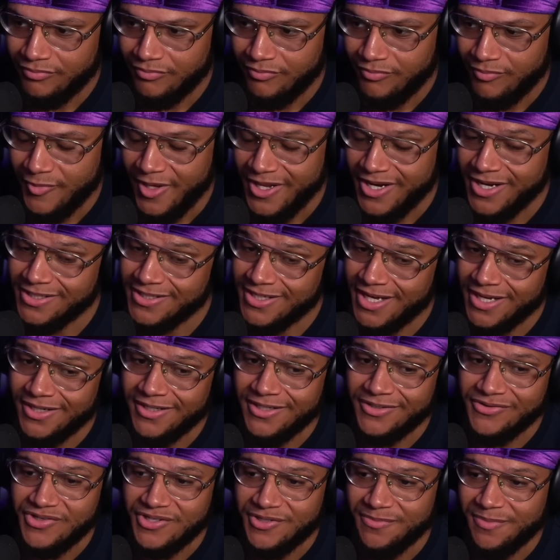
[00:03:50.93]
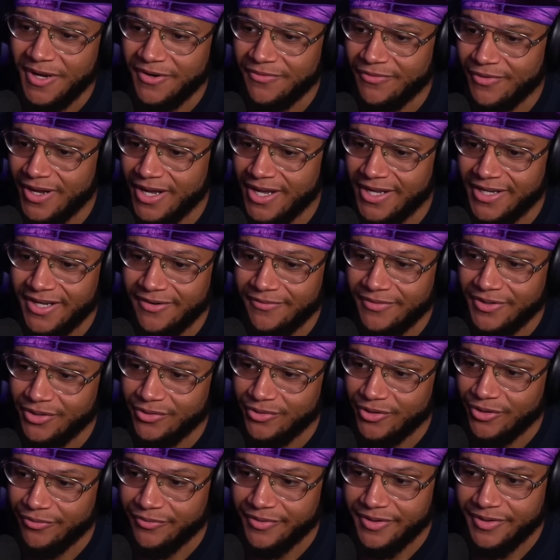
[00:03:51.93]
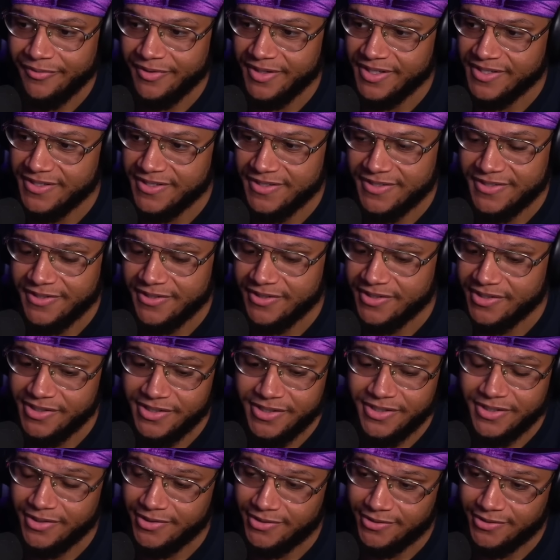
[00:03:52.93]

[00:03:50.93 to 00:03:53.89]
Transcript: It is kind of disrespectful. I ain't never do no rereads of the series either.